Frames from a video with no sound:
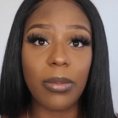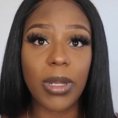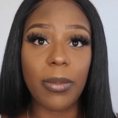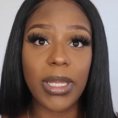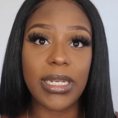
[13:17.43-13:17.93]

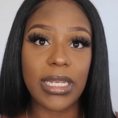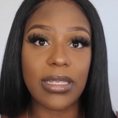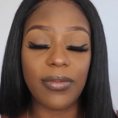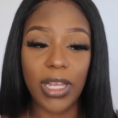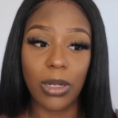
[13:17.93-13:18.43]
upcoming
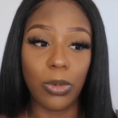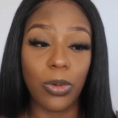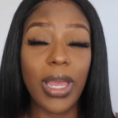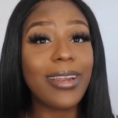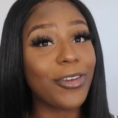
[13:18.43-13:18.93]
dates
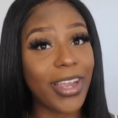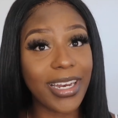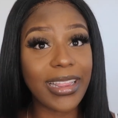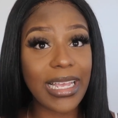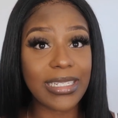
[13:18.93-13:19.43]
available and
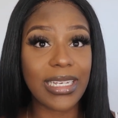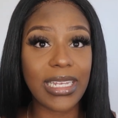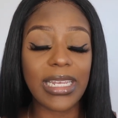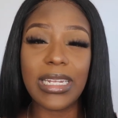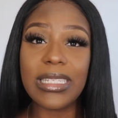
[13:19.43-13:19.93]
granted they
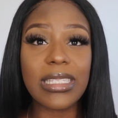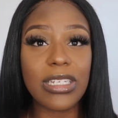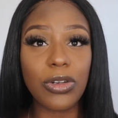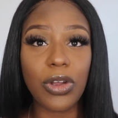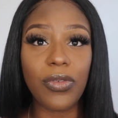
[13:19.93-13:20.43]
did it isn't
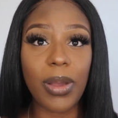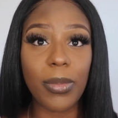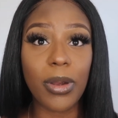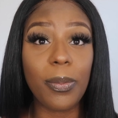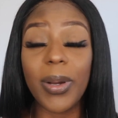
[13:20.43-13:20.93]
till
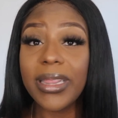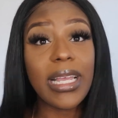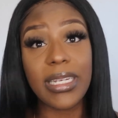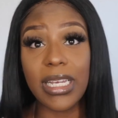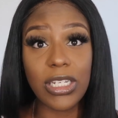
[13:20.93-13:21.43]
november but
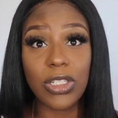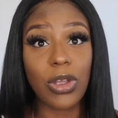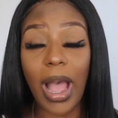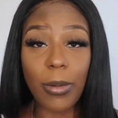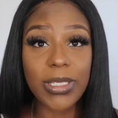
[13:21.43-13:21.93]
they did
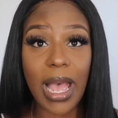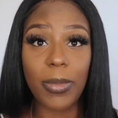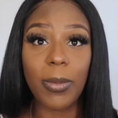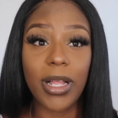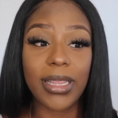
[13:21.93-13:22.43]
so i was
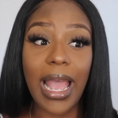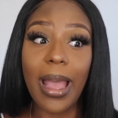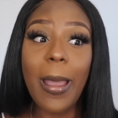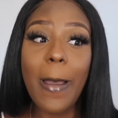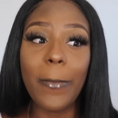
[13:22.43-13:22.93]
happy about
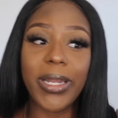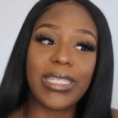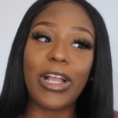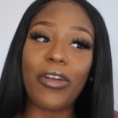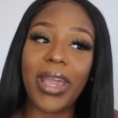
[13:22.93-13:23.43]
that but
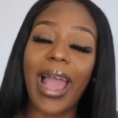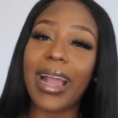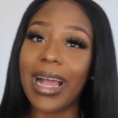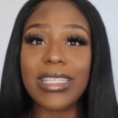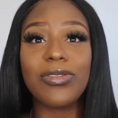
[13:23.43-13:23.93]
it's like all right
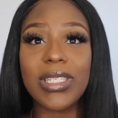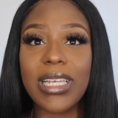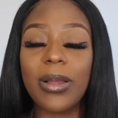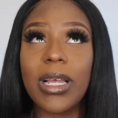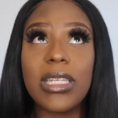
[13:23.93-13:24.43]
i got to
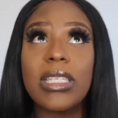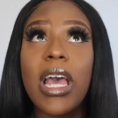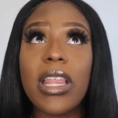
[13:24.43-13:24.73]
reschedule because